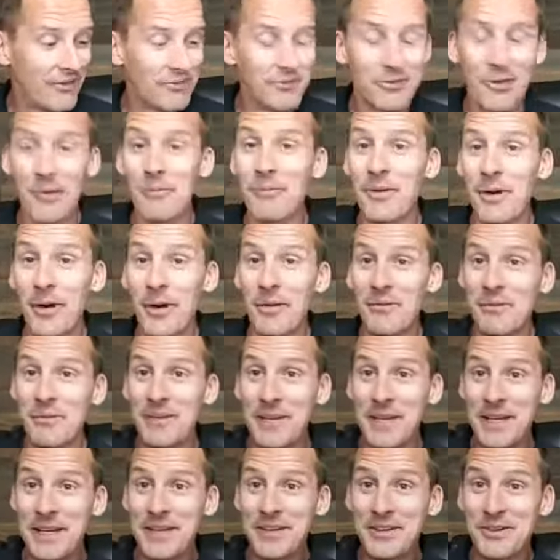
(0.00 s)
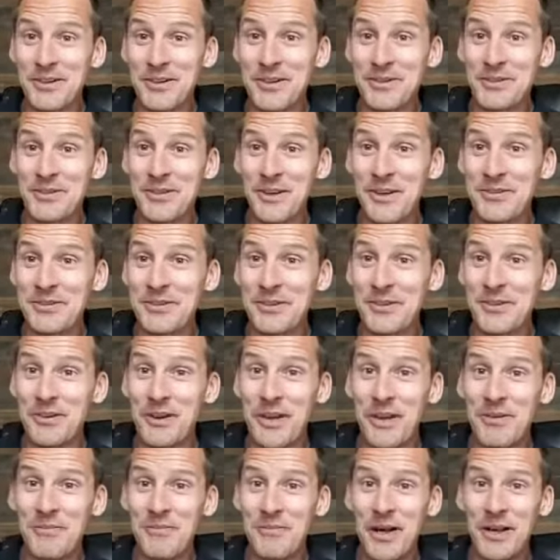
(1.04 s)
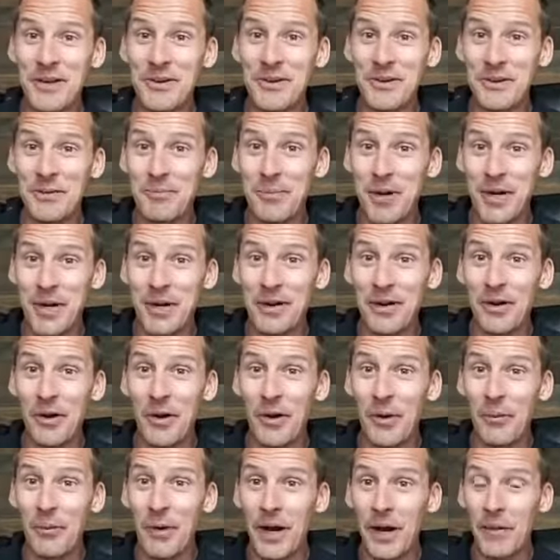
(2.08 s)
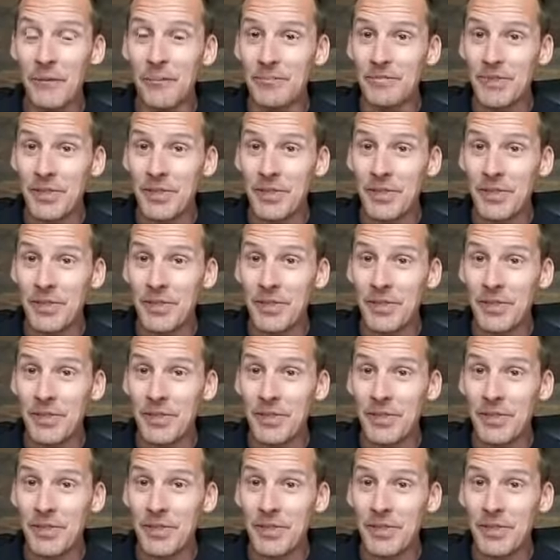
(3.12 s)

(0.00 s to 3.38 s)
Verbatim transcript: from me, Chris Johnstone, and my good buddy, Carl White.